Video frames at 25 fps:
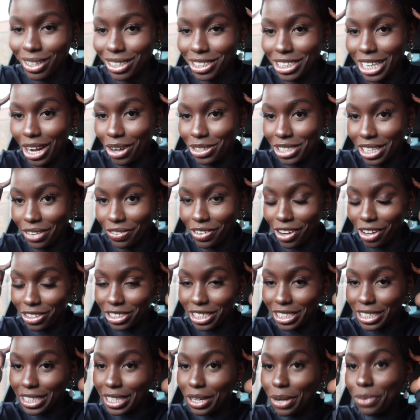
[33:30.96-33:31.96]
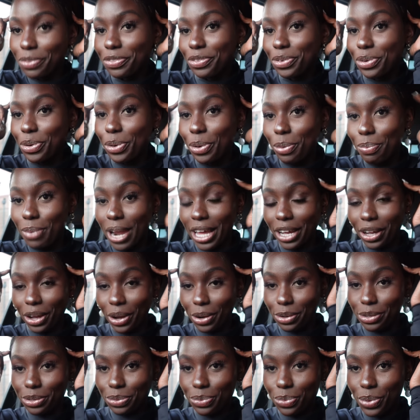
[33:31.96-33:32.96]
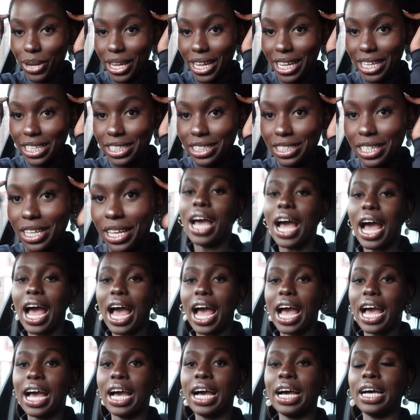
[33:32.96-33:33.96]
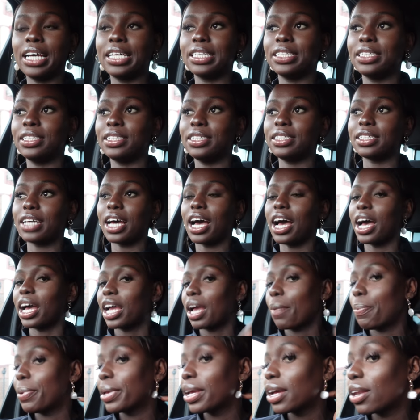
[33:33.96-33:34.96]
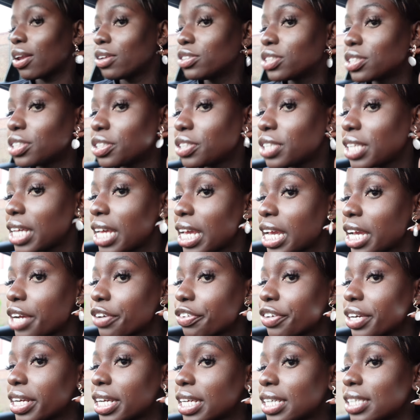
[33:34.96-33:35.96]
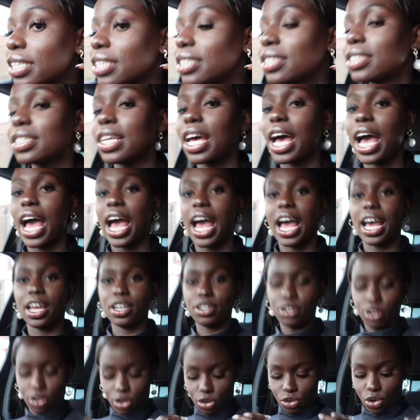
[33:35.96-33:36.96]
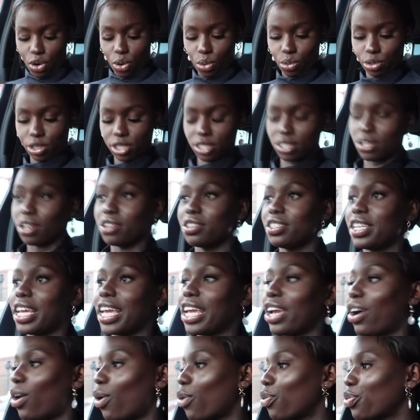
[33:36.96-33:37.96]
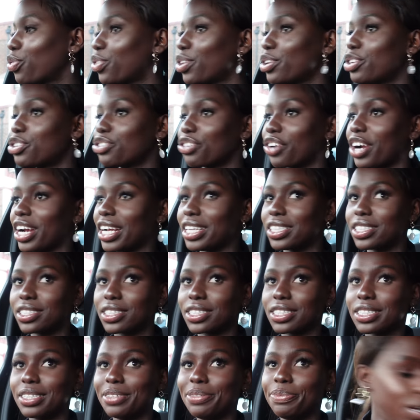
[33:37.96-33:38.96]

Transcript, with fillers: Shout out to Ify London for black owned wigs, and Kapinga London on the earrings, and Gold Sunday on the dress.